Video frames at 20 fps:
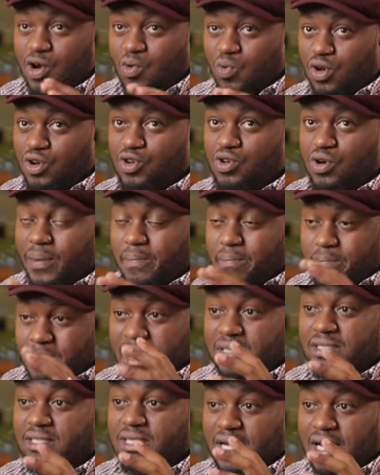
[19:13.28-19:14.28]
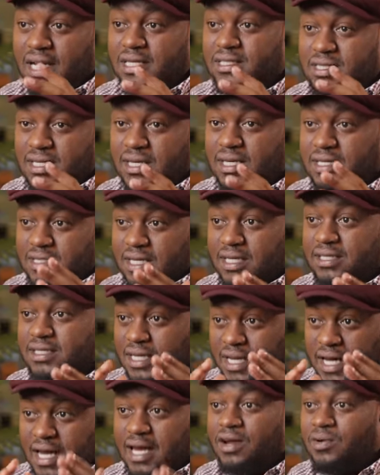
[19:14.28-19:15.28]
when you are marginalized in a
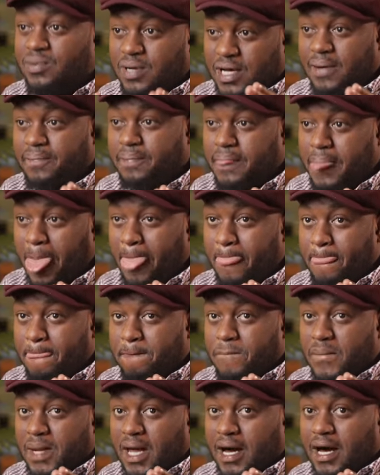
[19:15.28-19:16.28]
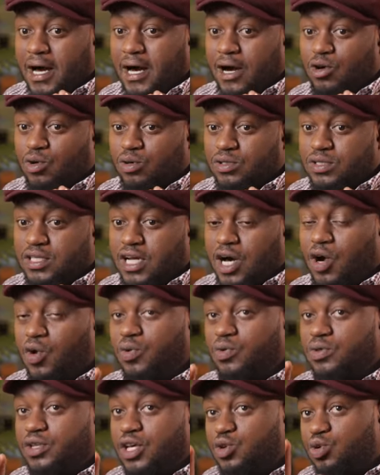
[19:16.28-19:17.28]
certain area. Because
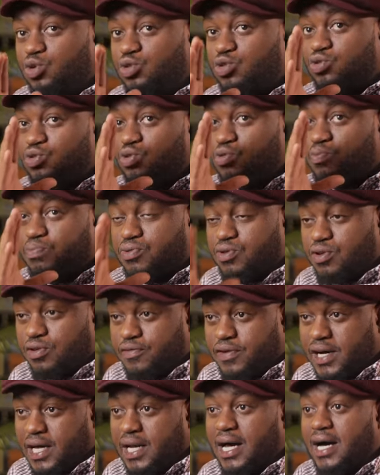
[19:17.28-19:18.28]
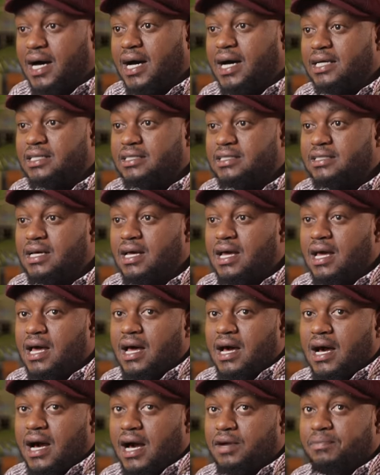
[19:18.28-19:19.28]
now they used to profile us.
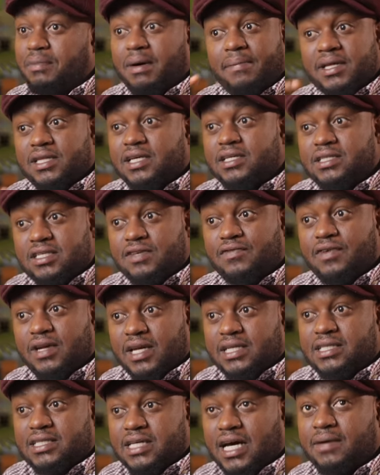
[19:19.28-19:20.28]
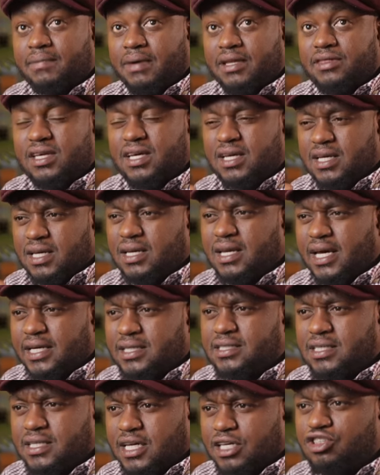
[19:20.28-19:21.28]
I remember there's even a time, I think in
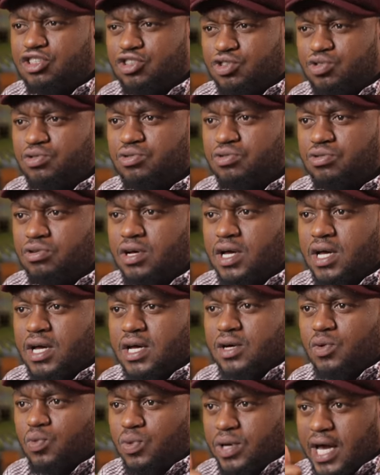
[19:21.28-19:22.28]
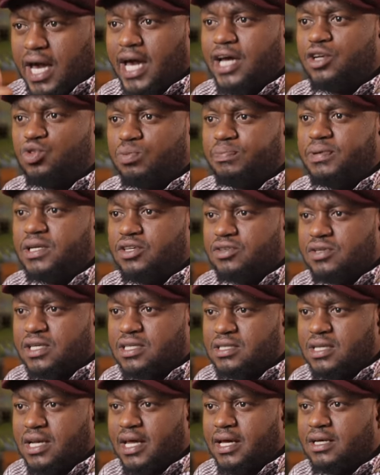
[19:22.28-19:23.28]
1992, we had to be
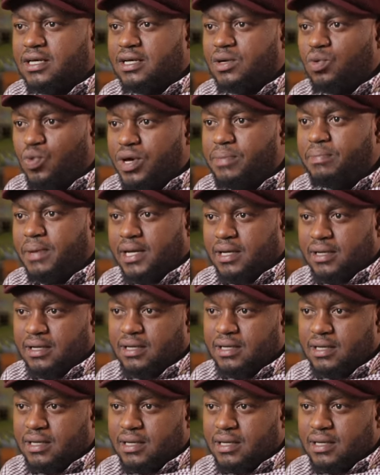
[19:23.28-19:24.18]
dressed like women